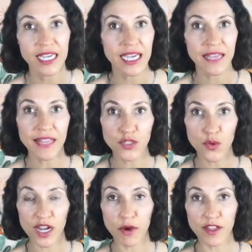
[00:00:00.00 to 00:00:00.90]
And that's what
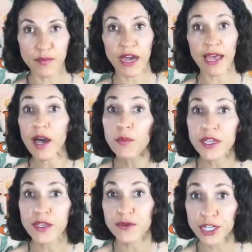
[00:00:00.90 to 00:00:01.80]
I'm all about
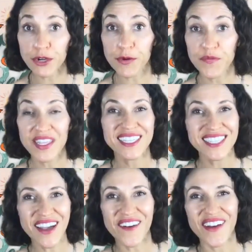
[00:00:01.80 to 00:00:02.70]
helping you do.
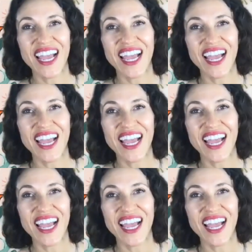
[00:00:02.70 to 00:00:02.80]
So